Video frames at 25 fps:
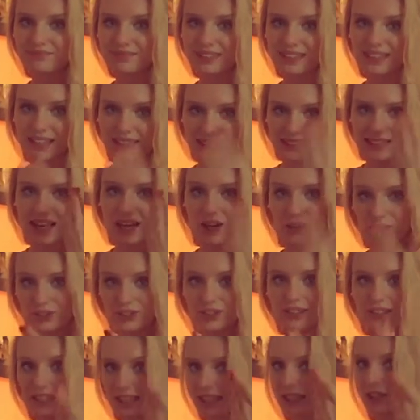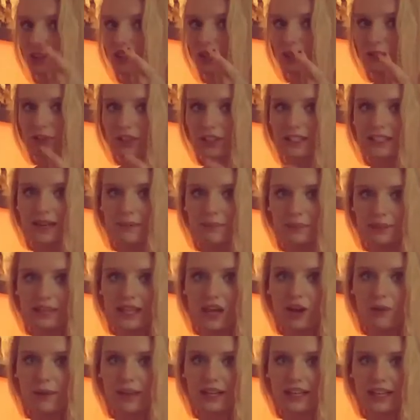Like now you see, like, okay, for example,
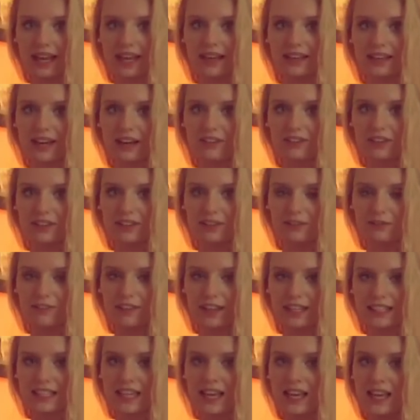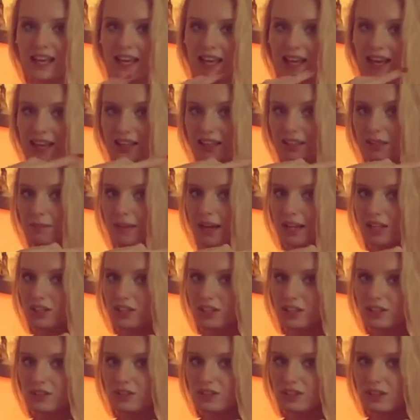now my hair covering the face, and imagine
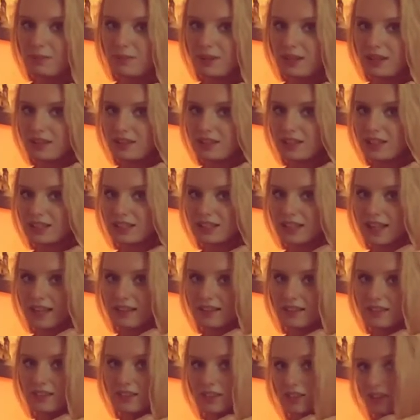it's gonna be this length,